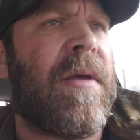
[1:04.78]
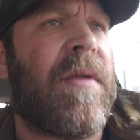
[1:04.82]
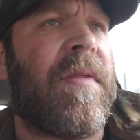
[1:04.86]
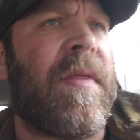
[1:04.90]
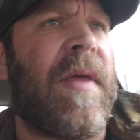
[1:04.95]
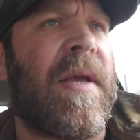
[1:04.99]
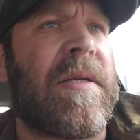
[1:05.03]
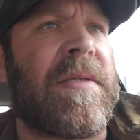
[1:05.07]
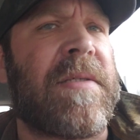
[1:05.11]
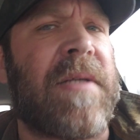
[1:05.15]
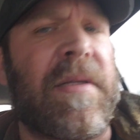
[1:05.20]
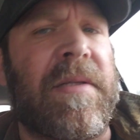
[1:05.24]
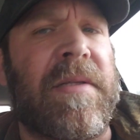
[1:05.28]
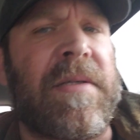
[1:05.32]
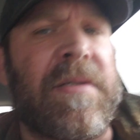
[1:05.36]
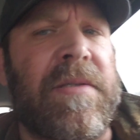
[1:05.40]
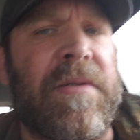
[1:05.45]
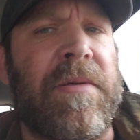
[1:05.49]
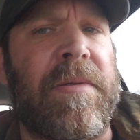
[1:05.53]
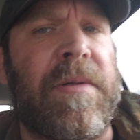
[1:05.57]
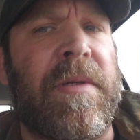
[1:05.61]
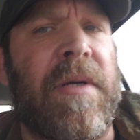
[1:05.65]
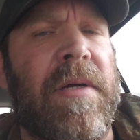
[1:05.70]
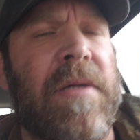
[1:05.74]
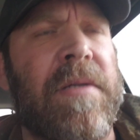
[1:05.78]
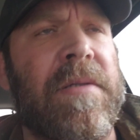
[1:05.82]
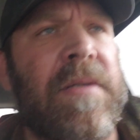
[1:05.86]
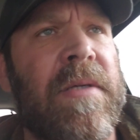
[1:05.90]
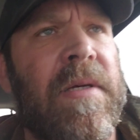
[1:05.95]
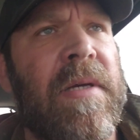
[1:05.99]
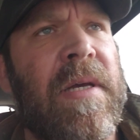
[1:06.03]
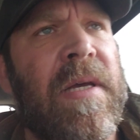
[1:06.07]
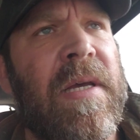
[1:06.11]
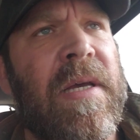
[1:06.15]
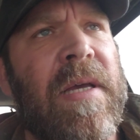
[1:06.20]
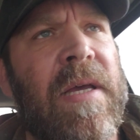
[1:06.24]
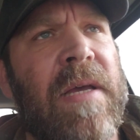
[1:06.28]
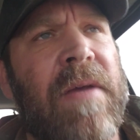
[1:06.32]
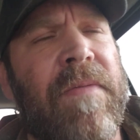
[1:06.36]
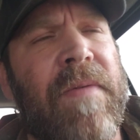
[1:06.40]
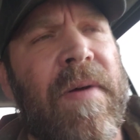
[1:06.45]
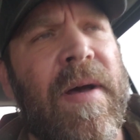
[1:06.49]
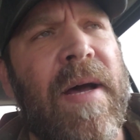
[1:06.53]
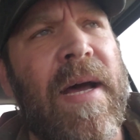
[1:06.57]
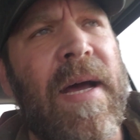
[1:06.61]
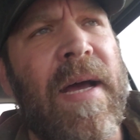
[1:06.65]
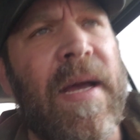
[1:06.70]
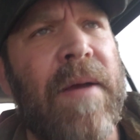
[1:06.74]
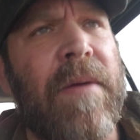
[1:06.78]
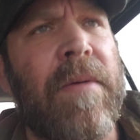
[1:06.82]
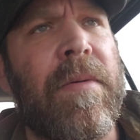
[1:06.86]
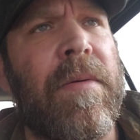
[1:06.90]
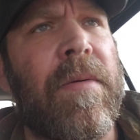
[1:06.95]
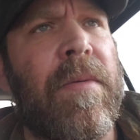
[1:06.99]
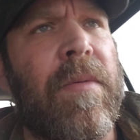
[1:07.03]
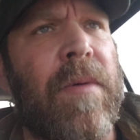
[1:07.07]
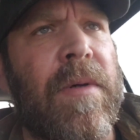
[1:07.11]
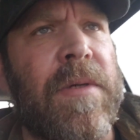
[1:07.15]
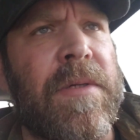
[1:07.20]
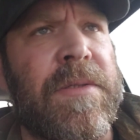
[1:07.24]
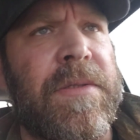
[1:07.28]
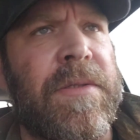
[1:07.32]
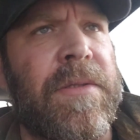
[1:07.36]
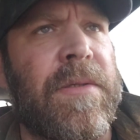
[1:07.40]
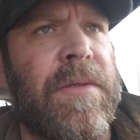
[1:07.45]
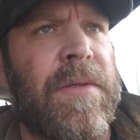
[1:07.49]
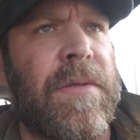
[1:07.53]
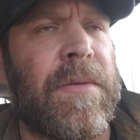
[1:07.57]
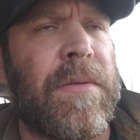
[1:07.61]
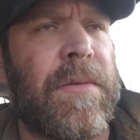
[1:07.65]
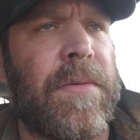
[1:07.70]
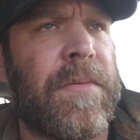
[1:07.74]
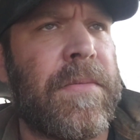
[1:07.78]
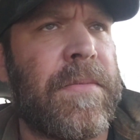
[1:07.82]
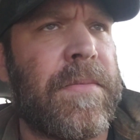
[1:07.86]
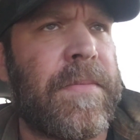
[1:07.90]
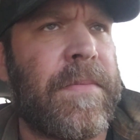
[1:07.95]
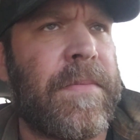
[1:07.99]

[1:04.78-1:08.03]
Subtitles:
thinks like this dude does. If I was to